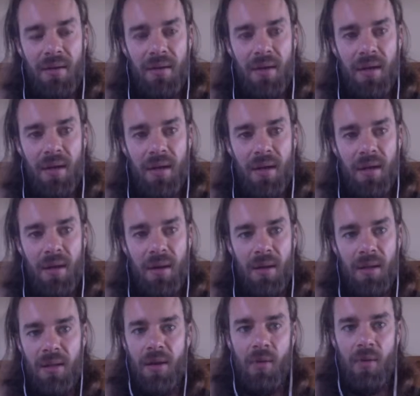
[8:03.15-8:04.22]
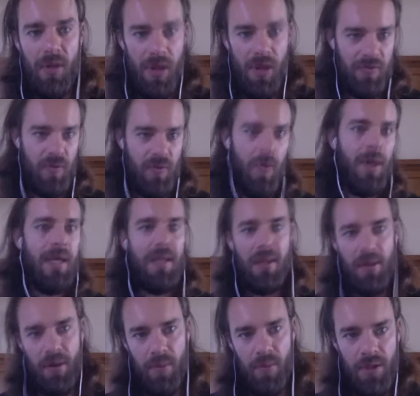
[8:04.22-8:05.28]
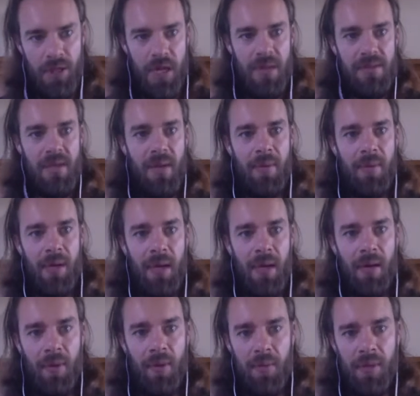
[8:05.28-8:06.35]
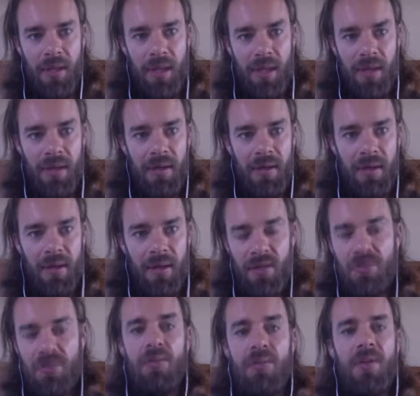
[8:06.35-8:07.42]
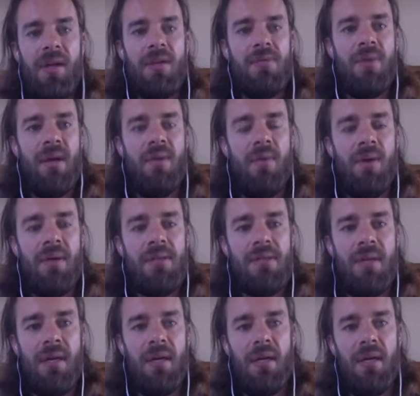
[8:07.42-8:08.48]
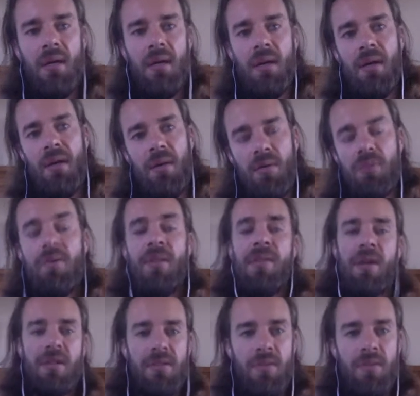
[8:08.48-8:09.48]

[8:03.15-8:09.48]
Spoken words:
When you have 20 layer 1 chains coming out, there'll be like 2 things, right? One is like 3 things.